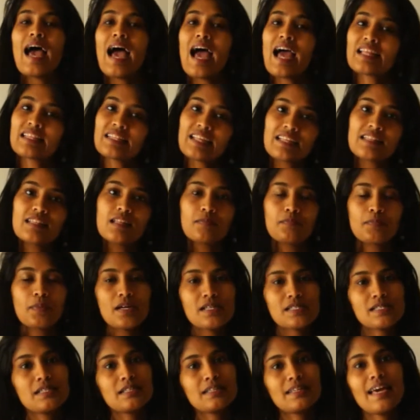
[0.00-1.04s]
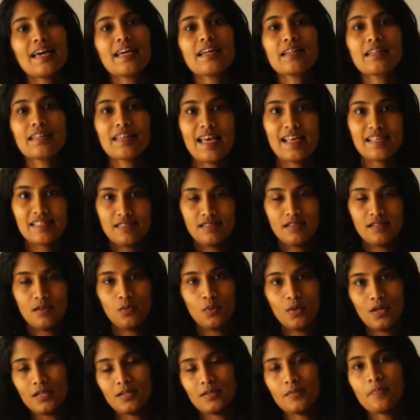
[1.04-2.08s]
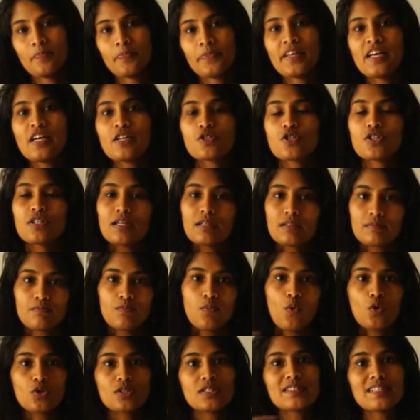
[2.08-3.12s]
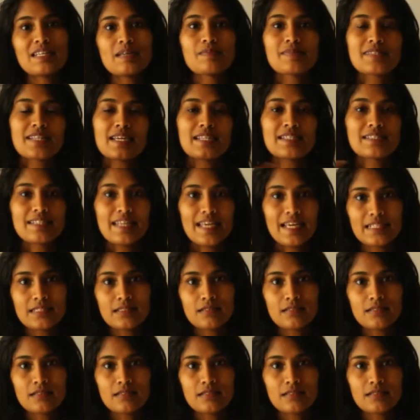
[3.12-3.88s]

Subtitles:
and then the person can guess the word. So that both the teams can take